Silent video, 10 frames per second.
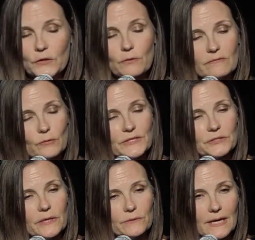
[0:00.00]
You avoid
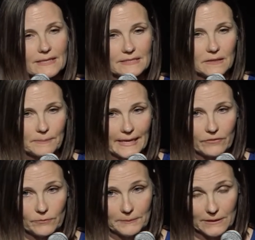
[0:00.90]
your own eyes in the
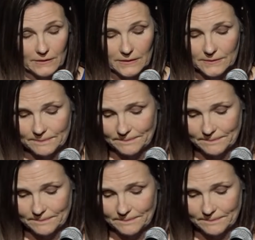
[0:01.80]
bathroom mirror.